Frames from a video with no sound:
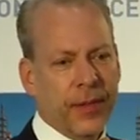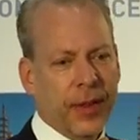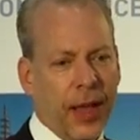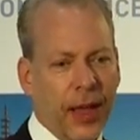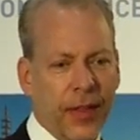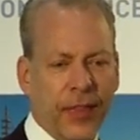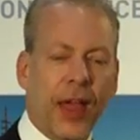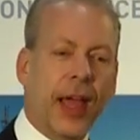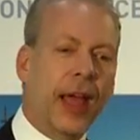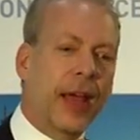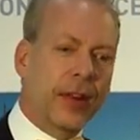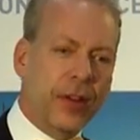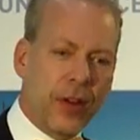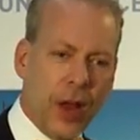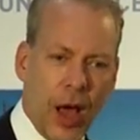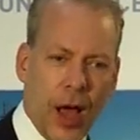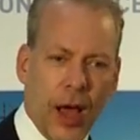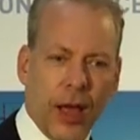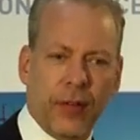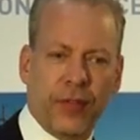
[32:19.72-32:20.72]
And they had
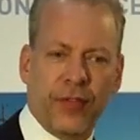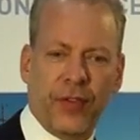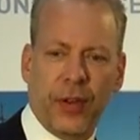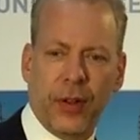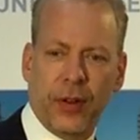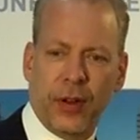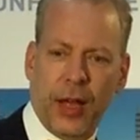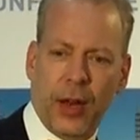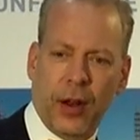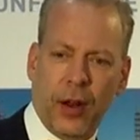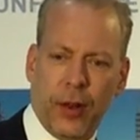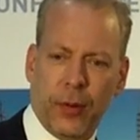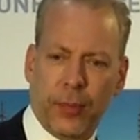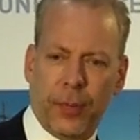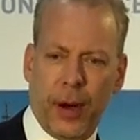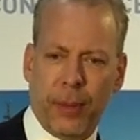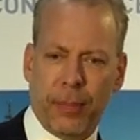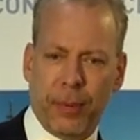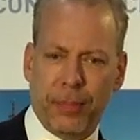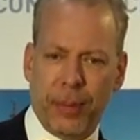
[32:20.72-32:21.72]
not filled out all the
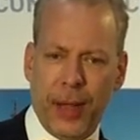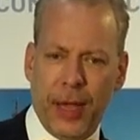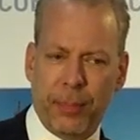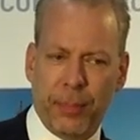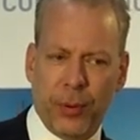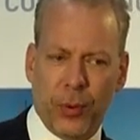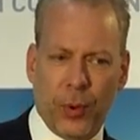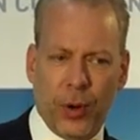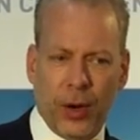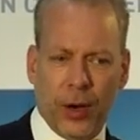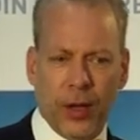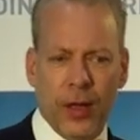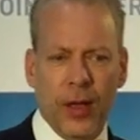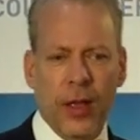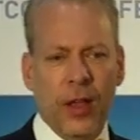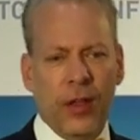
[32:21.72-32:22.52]
proper paperwork,